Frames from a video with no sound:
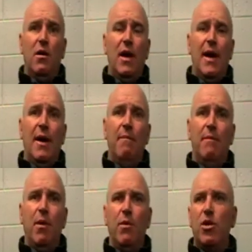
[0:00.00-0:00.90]

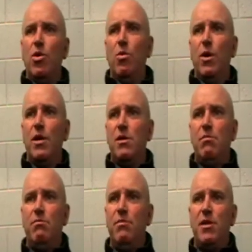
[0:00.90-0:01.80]
I'm not sure what his
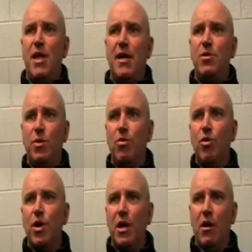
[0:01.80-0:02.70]
stats will
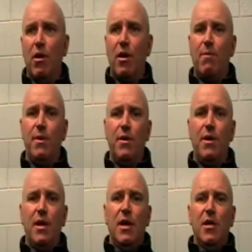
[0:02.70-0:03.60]
read like, but
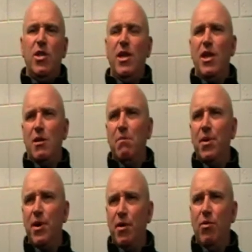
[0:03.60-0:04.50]
he
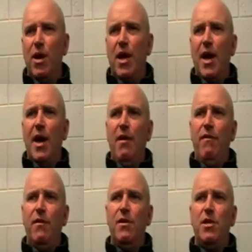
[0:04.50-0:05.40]
competed really hard for us.